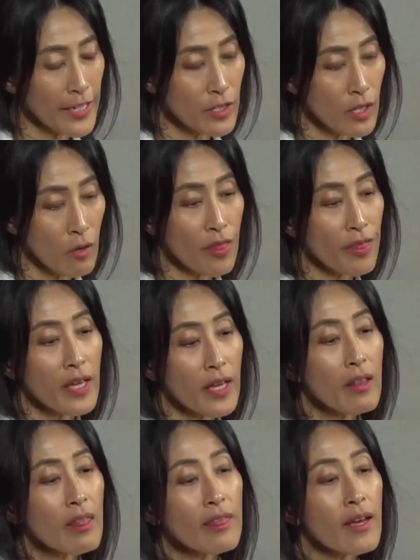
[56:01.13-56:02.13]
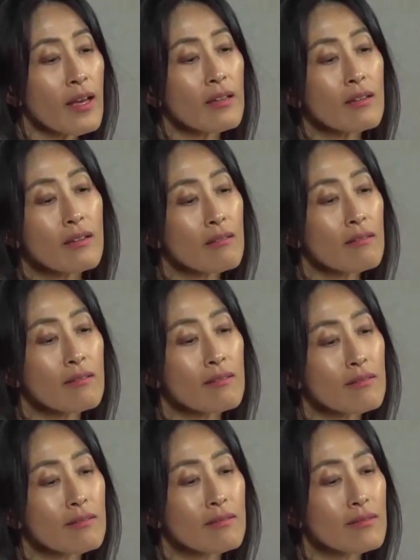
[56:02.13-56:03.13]
I don't think that
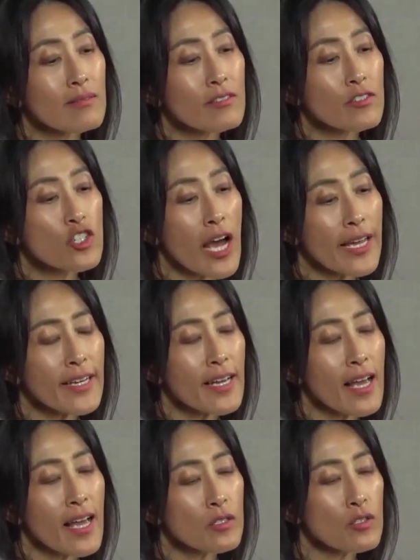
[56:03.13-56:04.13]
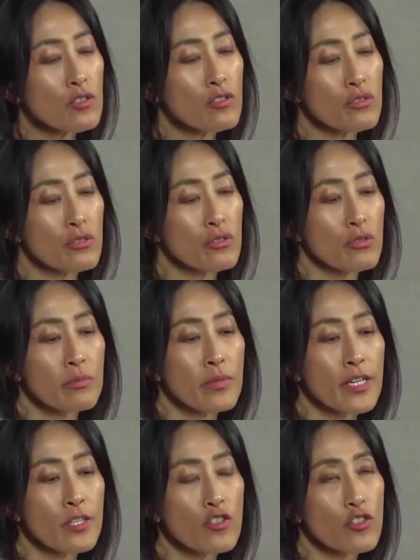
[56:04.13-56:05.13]
China has too
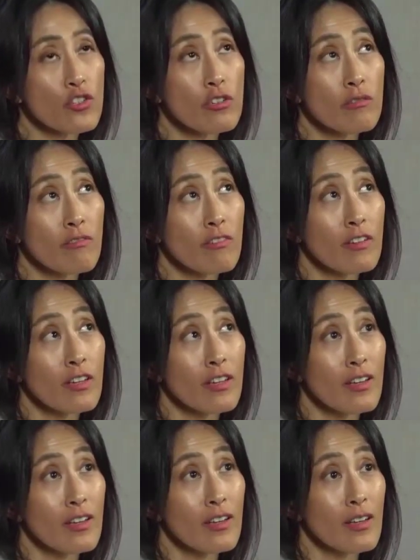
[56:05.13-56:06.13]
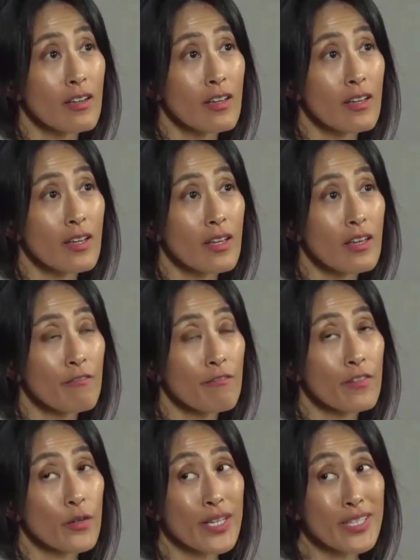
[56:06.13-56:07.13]
much
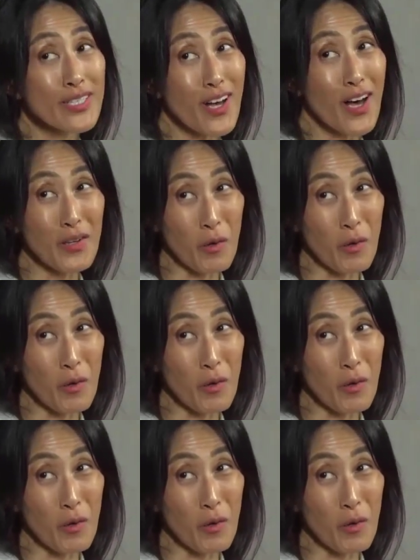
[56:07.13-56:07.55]
influence